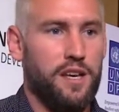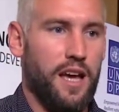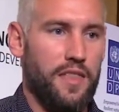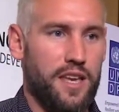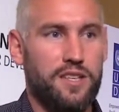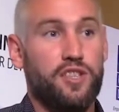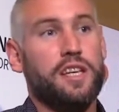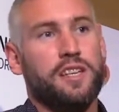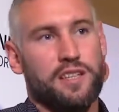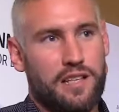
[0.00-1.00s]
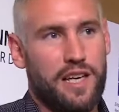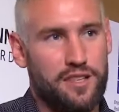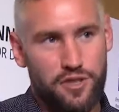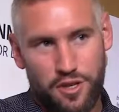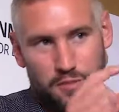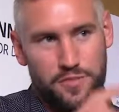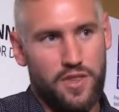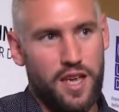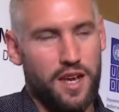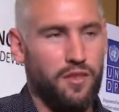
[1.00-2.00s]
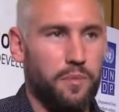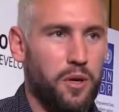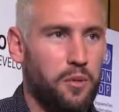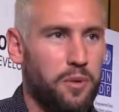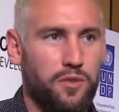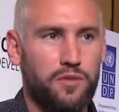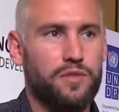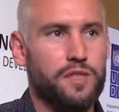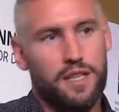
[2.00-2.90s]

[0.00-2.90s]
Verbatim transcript: And then ingeniously, as you come to the end of the pill bottle,